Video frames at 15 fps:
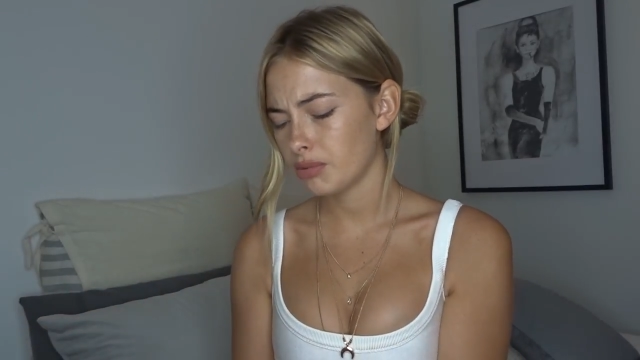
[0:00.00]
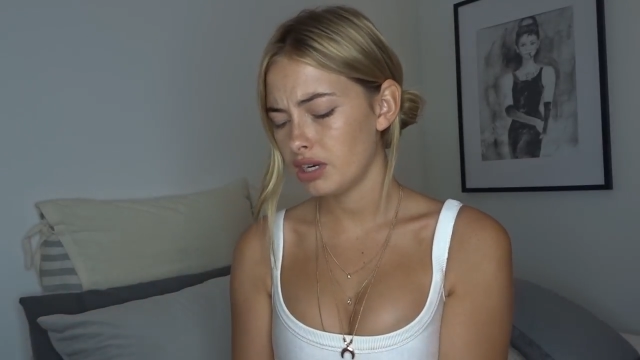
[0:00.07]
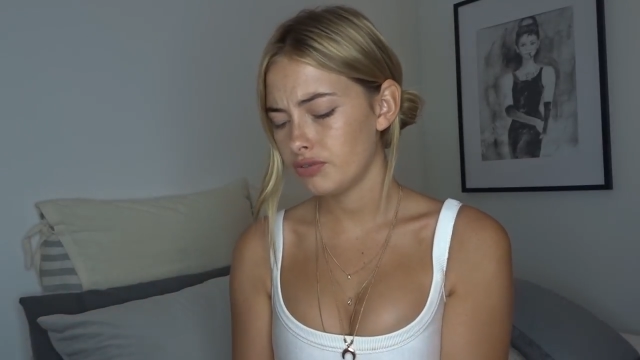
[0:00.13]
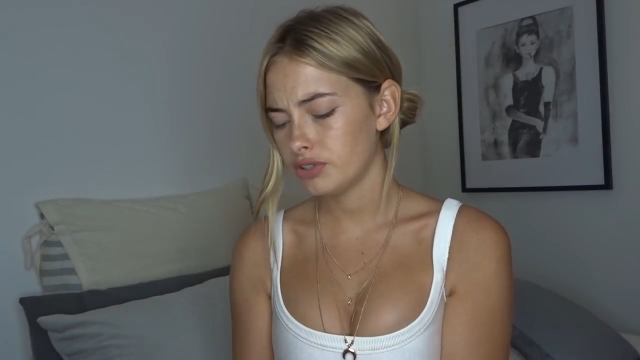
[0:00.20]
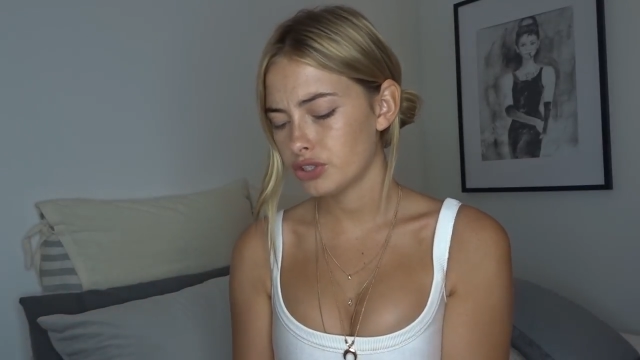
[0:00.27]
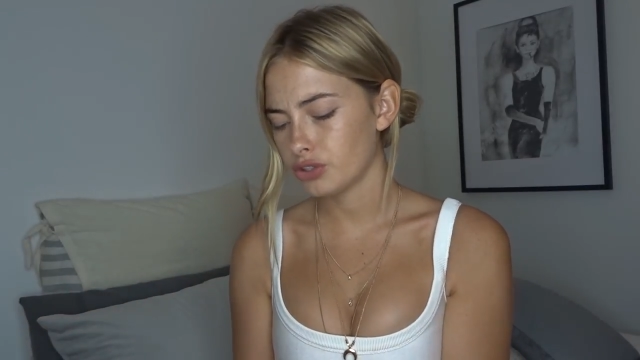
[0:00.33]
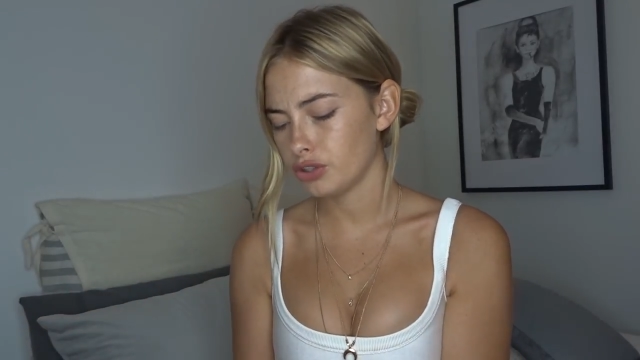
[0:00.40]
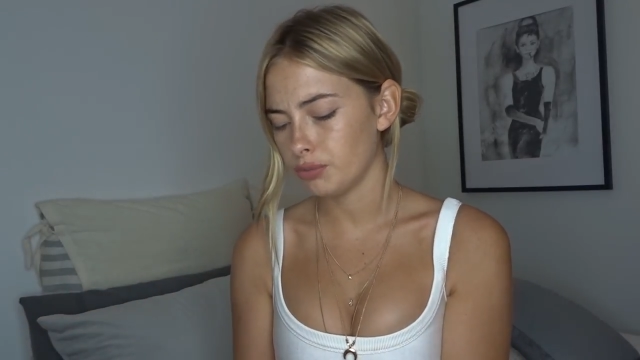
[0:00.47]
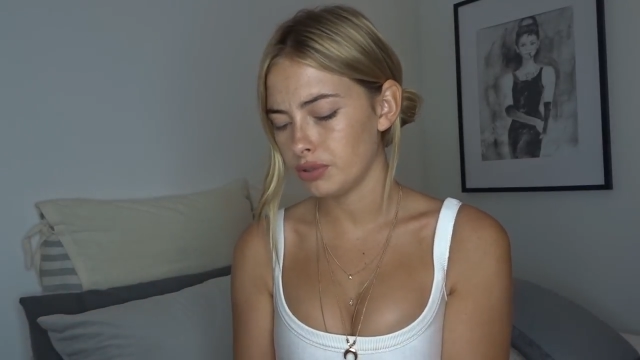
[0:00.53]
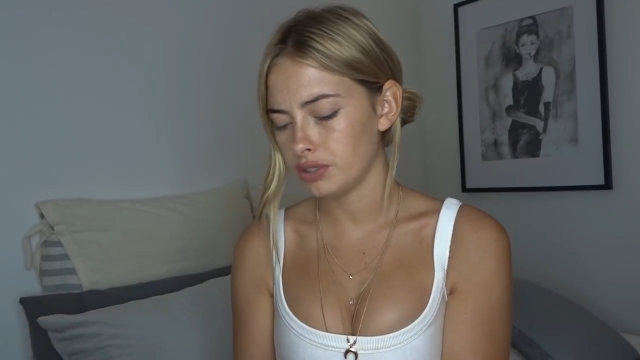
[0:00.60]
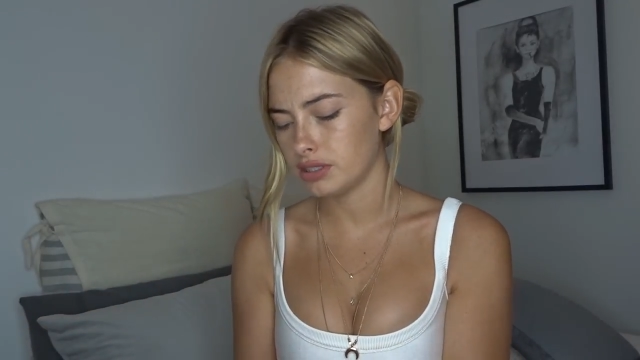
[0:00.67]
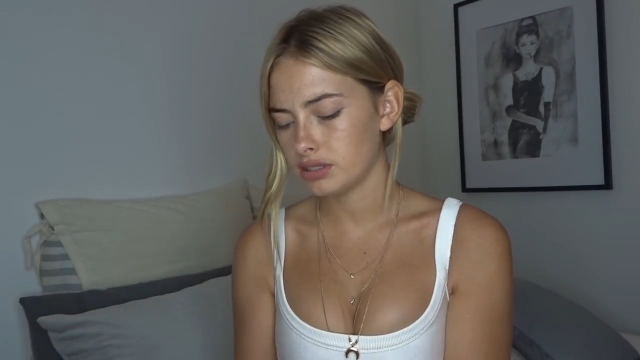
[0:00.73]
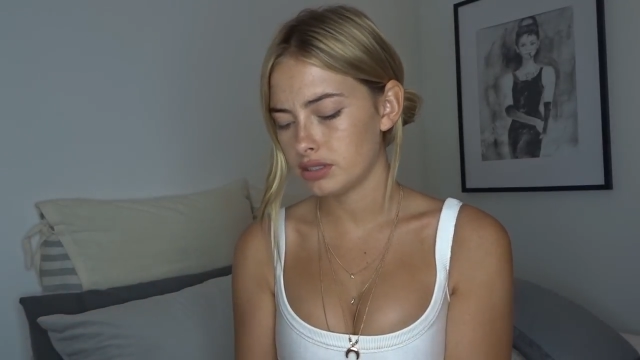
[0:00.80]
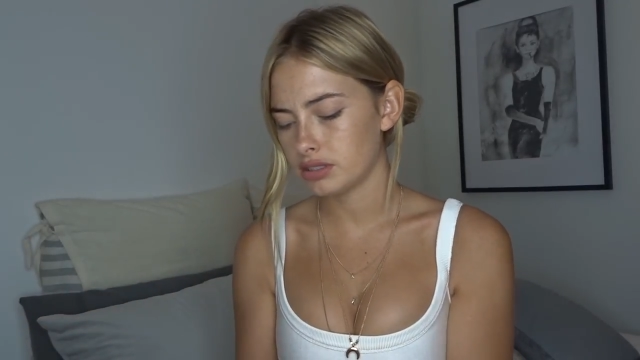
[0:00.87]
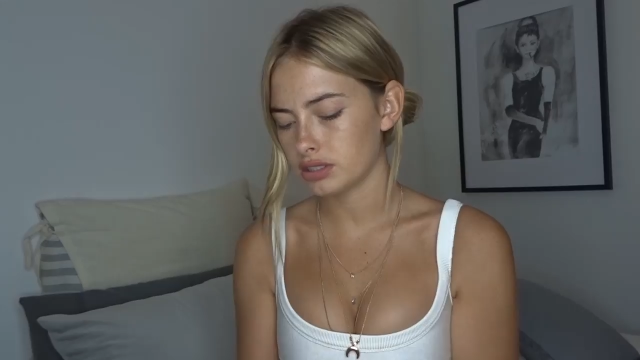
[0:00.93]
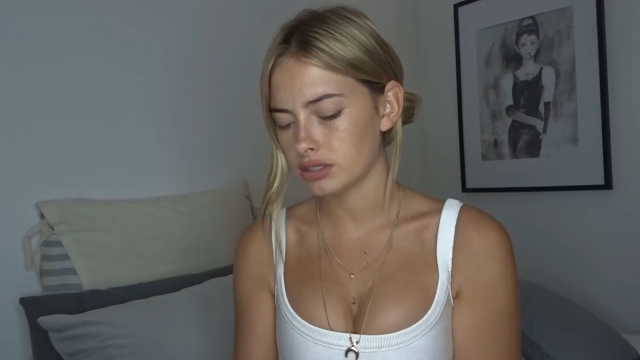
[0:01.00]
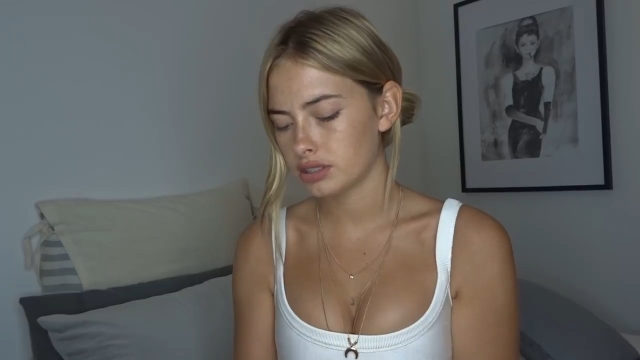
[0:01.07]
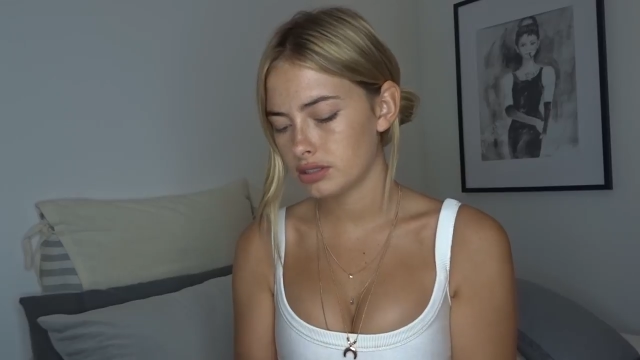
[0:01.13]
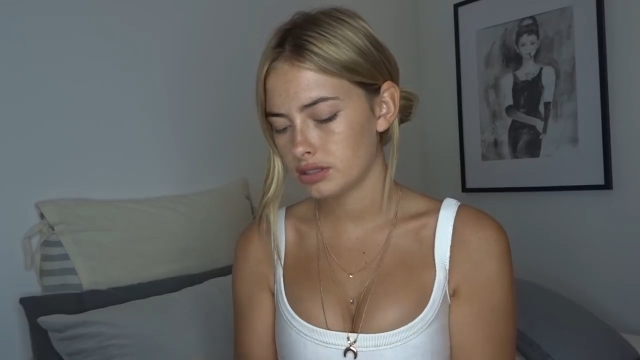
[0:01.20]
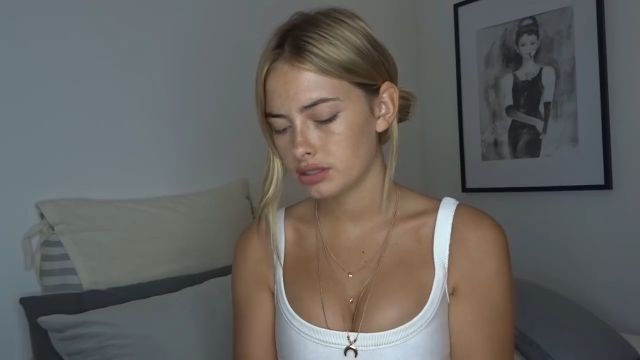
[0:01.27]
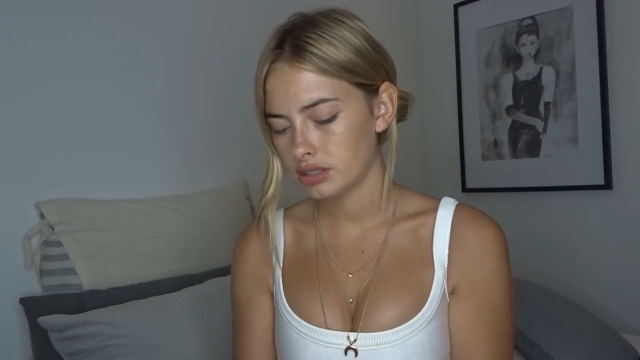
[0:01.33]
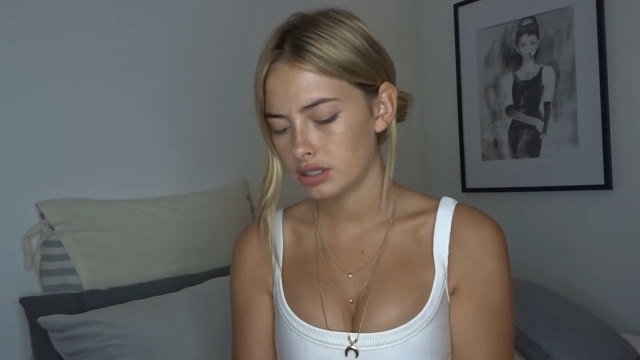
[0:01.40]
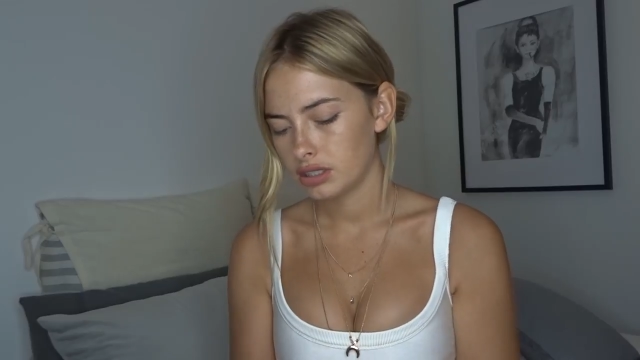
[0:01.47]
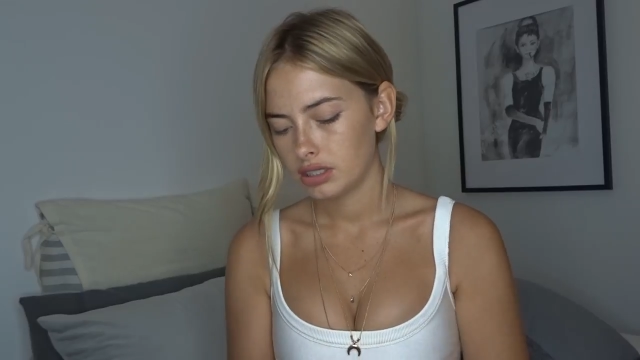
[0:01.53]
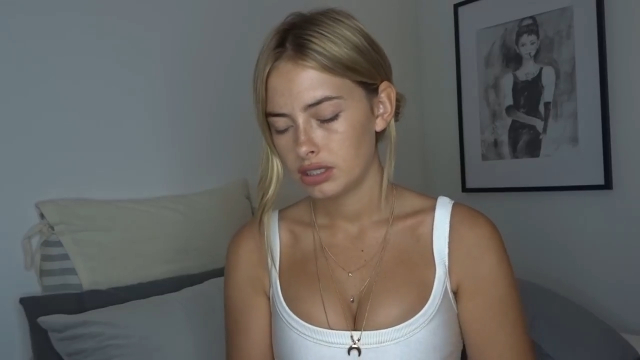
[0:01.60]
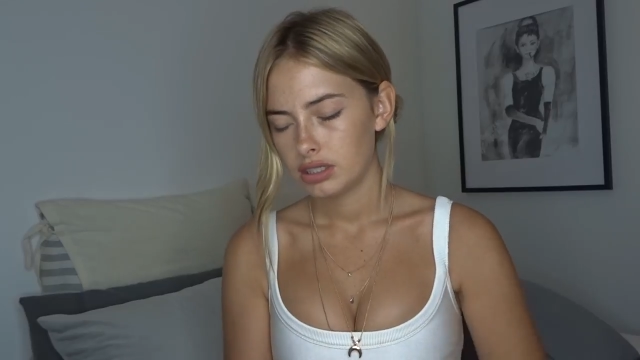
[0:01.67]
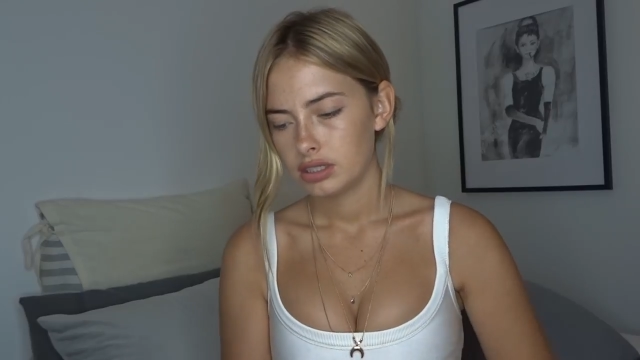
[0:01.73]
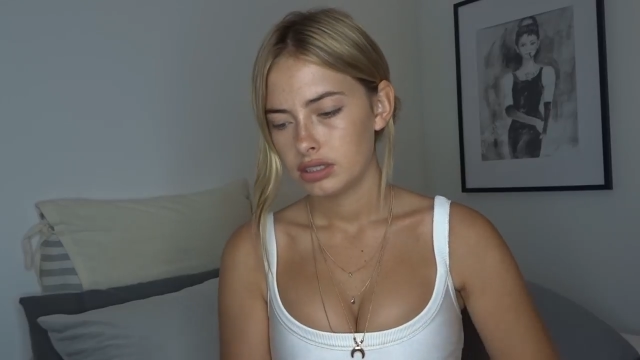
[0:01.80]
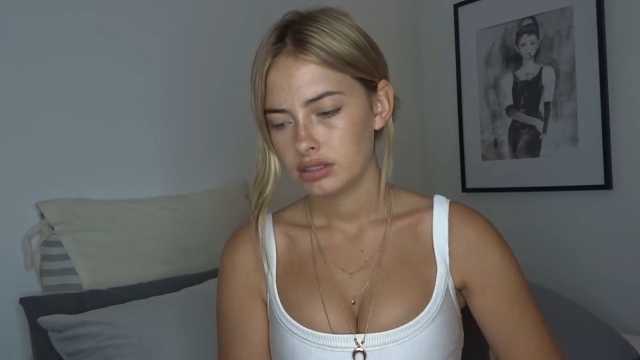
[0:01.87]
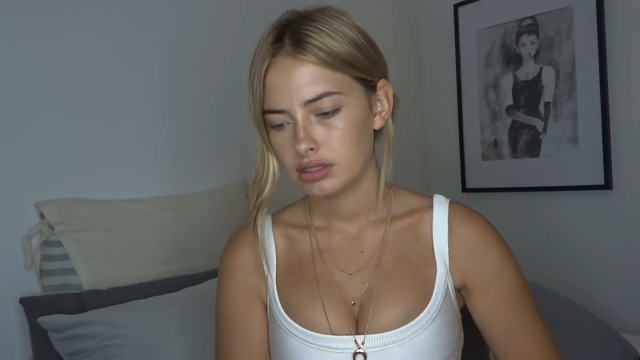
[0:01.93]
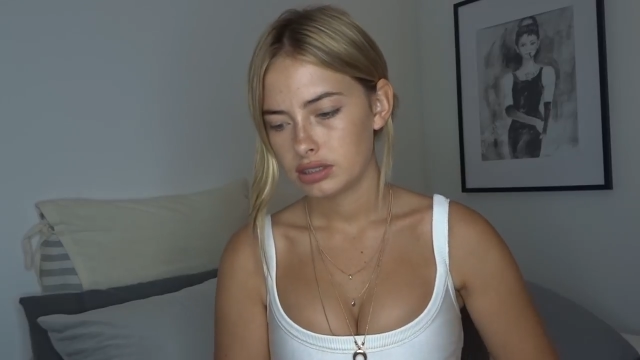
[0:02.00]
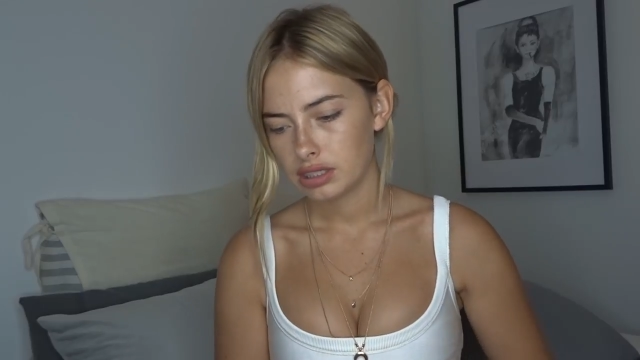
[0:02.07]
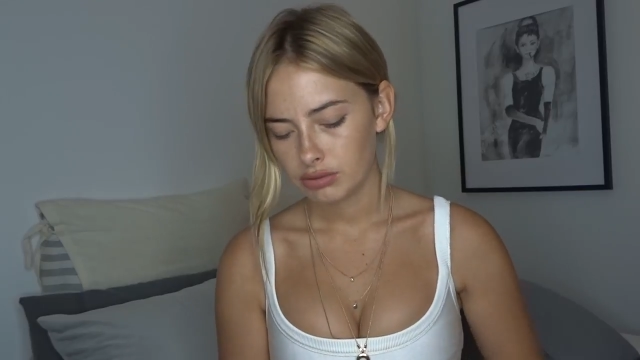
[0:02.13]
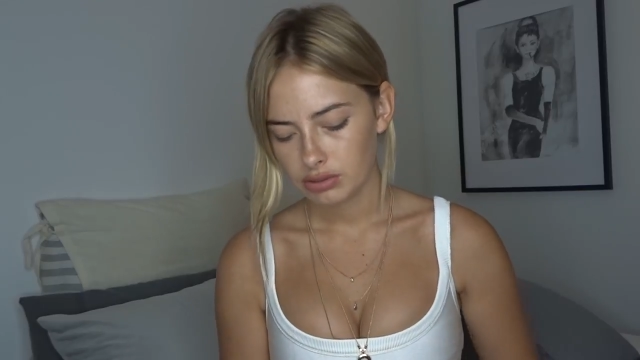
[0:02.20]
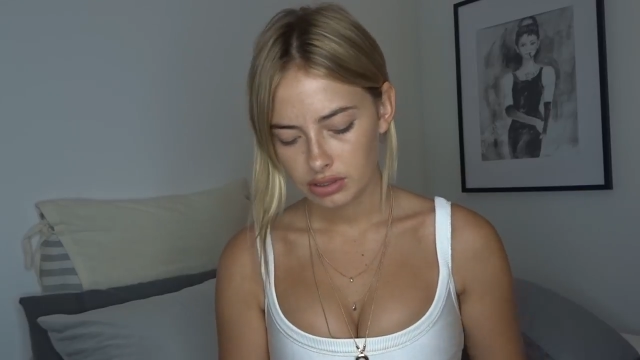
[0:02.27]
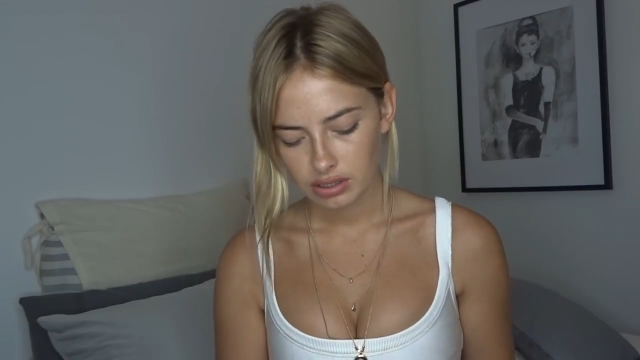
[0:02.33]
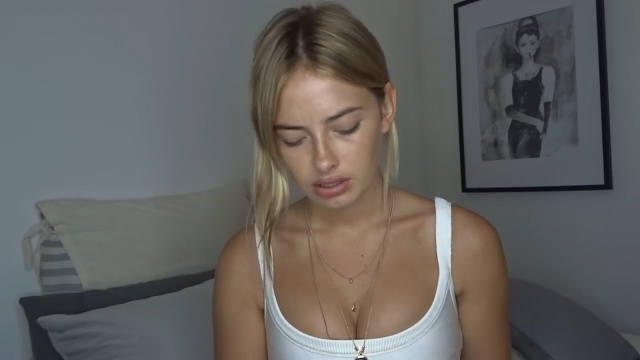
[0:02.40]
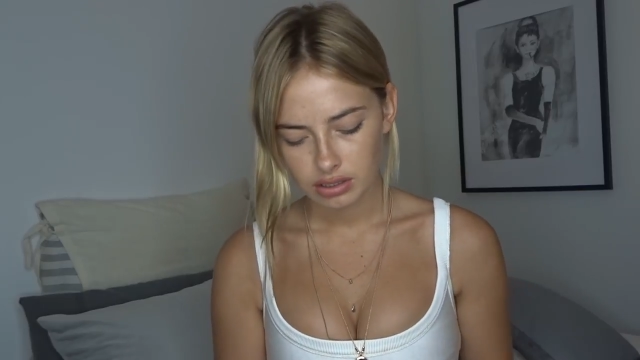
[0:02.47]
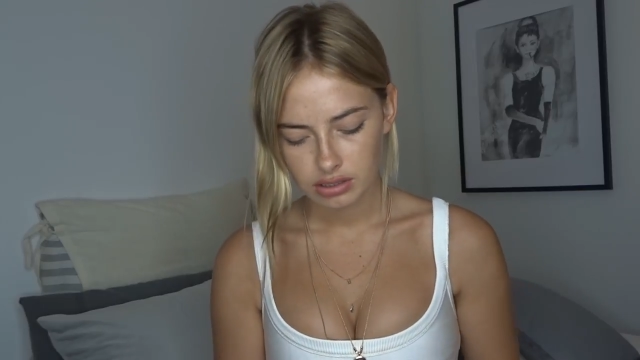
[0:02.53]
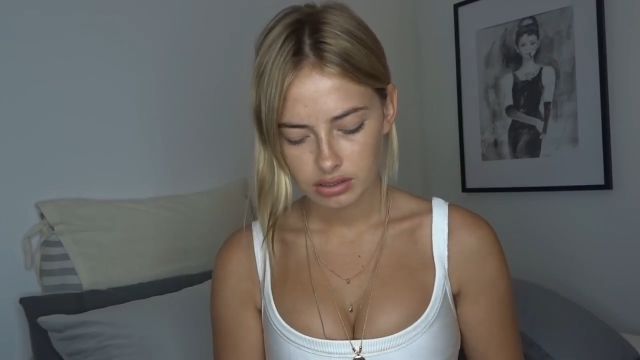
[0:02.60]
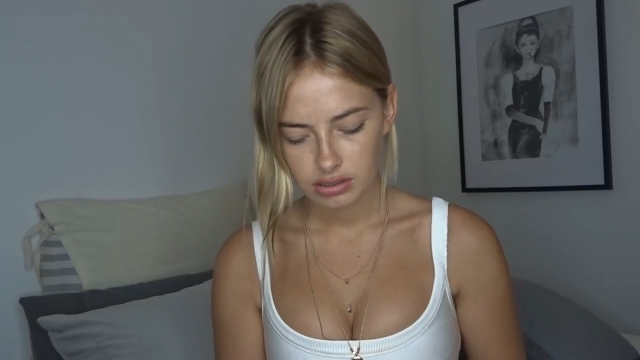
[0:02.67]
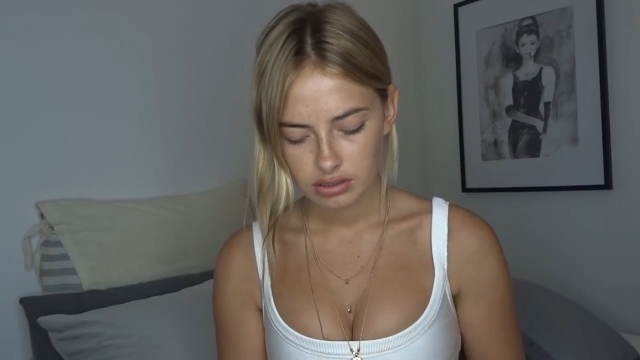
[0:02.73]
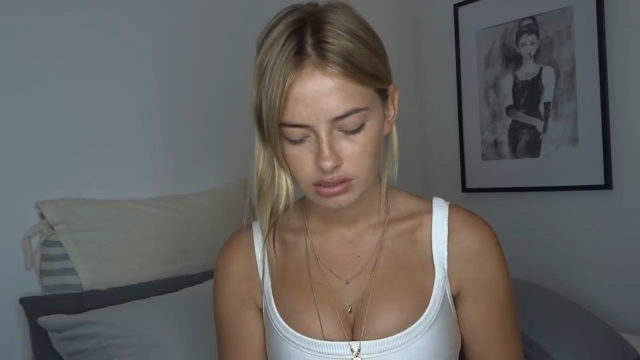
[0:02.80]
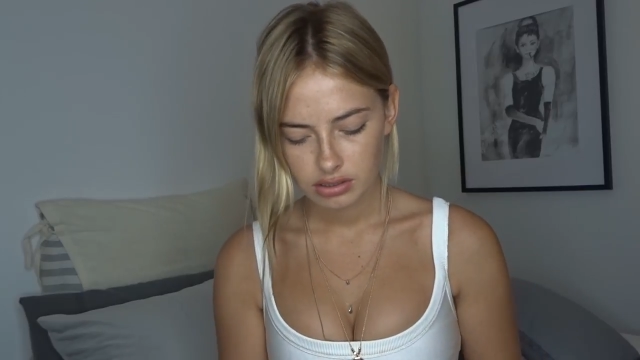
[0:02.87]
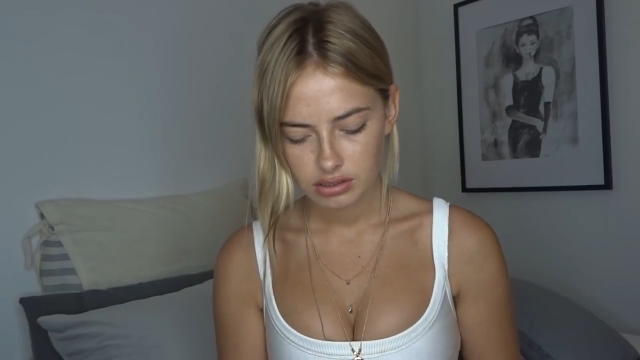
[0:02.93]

might even just open this and see what the...